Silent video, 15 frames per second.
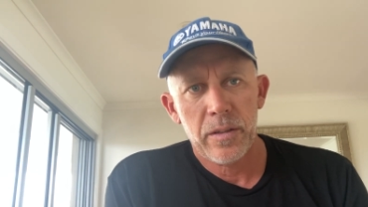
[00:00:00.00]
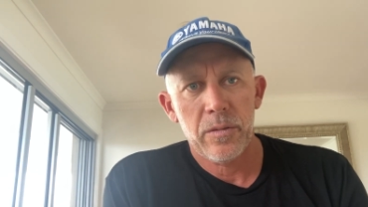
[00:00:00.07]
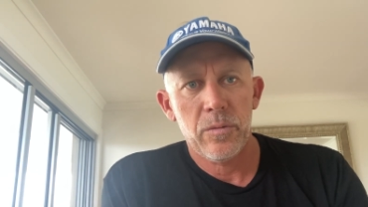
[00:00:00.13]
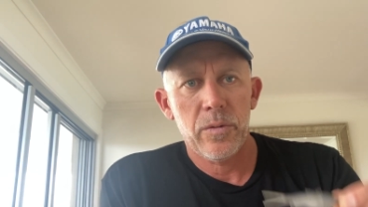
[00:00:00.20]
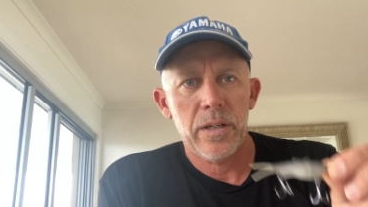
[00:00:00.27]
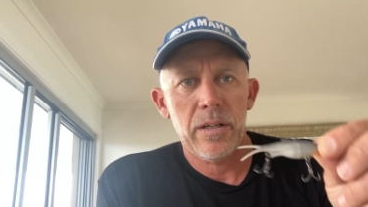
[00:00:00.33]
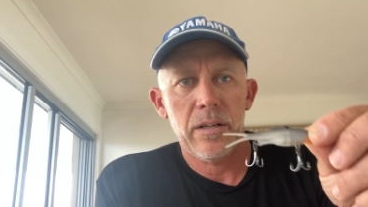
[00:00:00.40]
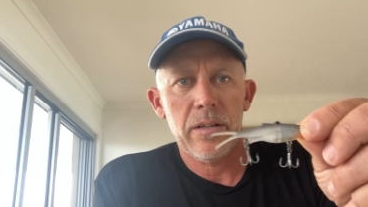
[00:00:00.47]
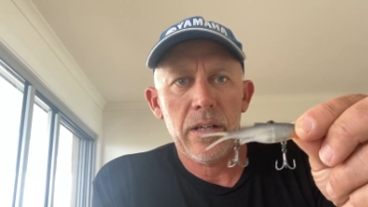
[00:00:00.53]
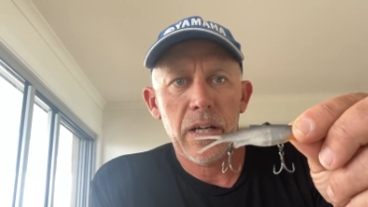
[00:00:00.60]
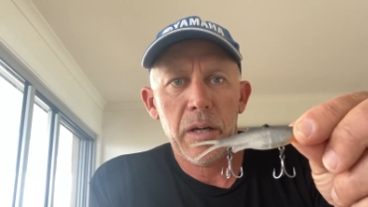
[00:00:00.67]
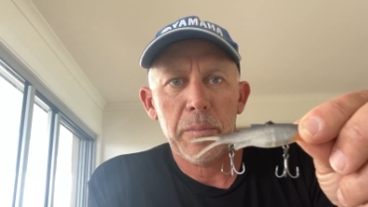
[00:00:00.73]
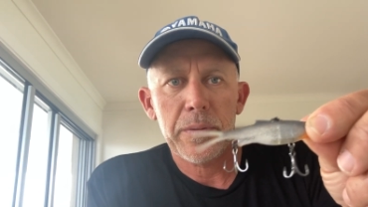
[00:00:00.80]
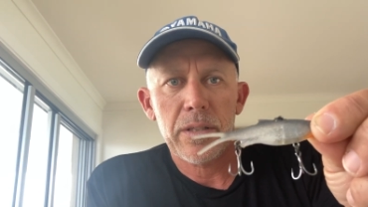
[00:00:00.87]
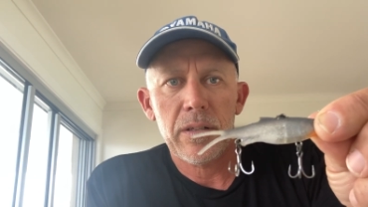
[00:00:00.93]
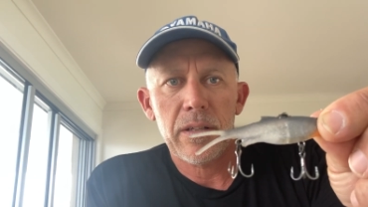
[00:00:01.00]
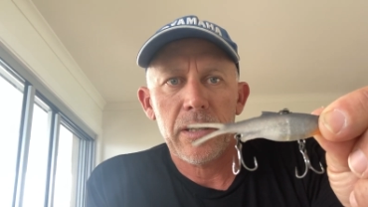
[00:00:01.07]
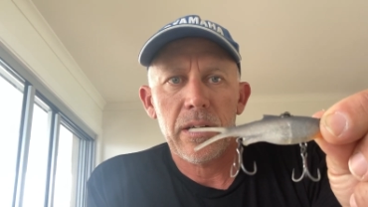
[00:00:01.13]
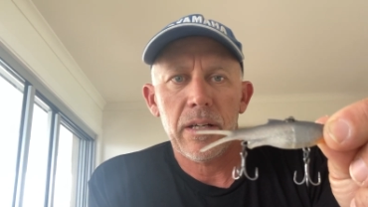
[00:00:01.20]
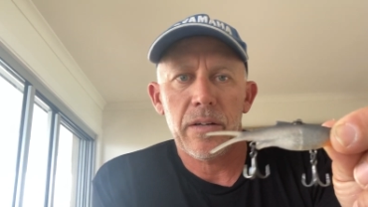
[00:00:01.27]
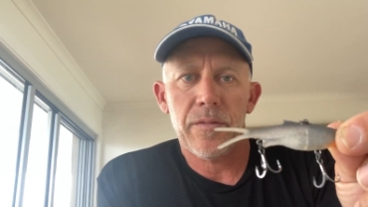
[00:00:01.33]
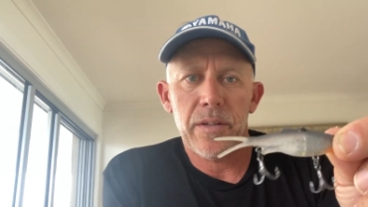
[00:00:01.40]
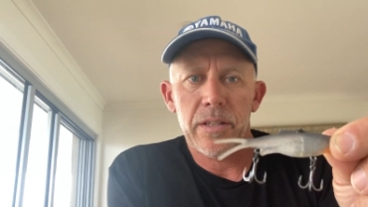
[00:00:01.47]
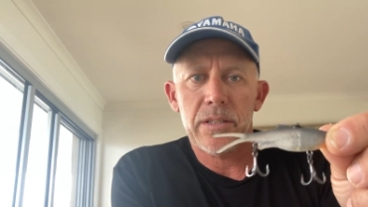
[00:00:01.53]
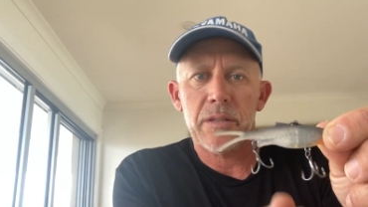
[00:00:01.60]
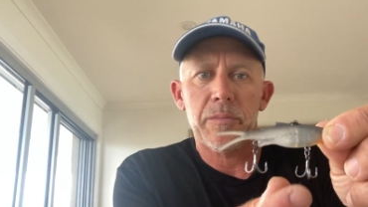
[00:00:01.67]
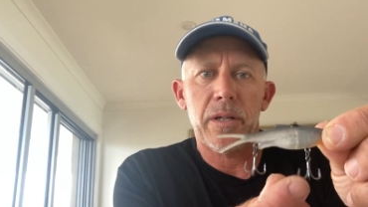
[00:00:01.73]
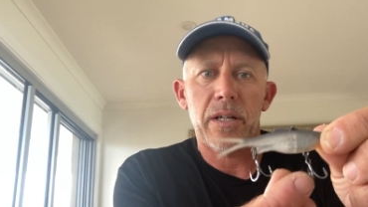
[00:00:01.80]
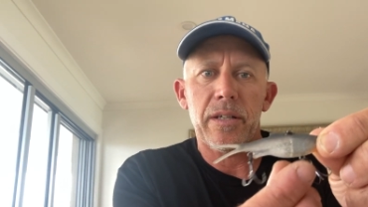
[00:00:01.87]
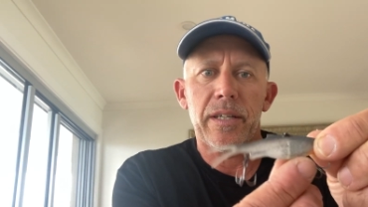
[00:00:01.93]
we absolutely love the
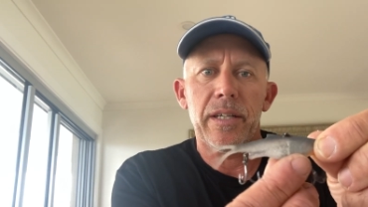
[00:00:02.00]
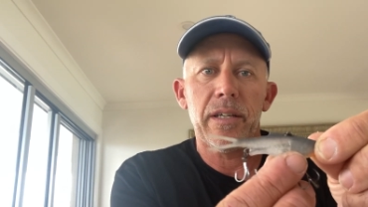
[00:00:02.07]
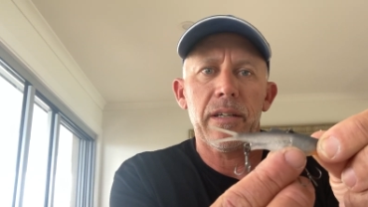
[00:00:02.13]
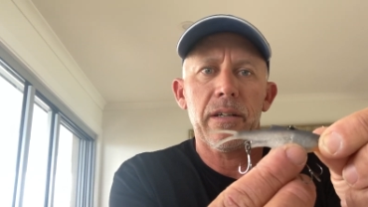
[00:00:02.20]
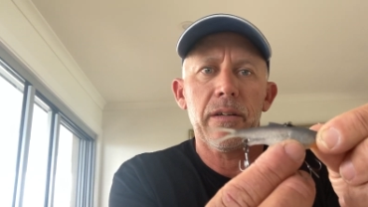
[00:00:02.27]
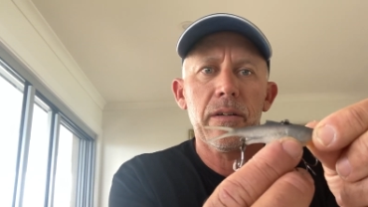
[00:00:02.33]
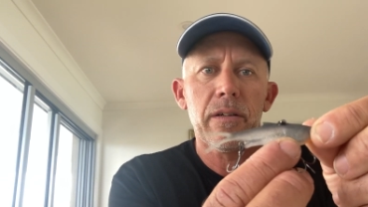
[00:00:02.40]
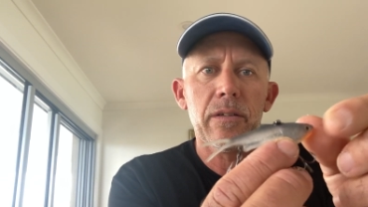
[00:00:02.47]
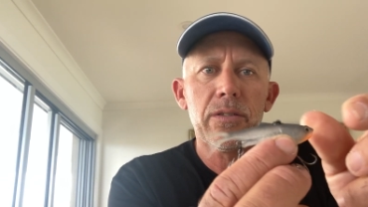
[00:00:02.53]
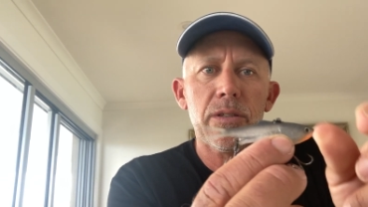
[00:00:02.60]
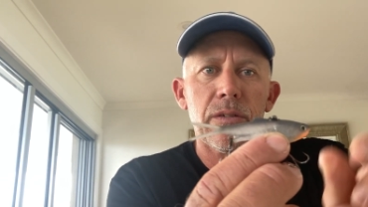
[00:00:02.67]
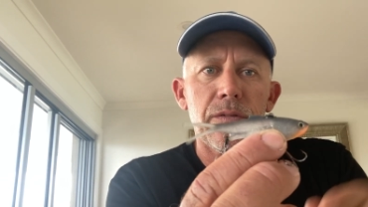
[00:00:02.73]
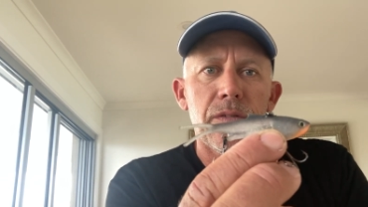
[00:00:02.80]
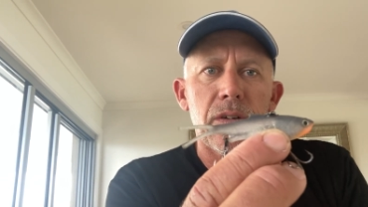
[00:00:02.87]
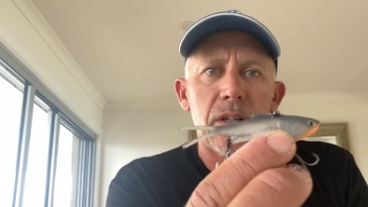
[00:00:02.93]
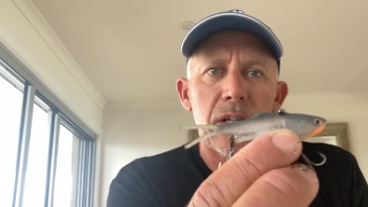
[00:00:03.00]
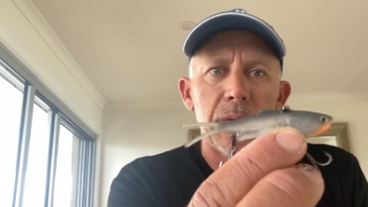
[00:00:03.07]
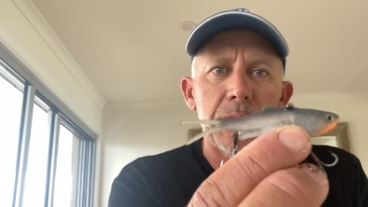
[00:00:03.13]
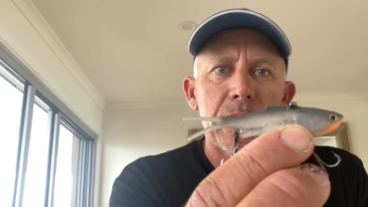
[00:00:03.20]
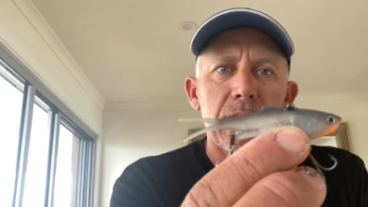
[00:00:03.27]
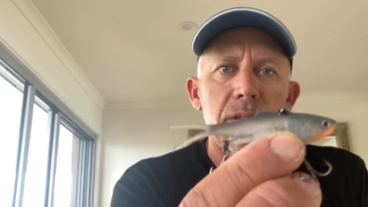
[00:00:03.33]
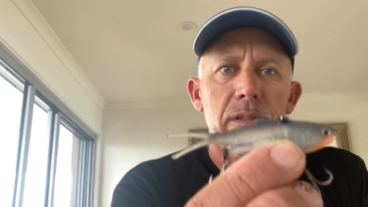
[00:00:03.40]
Samaki soft vibes.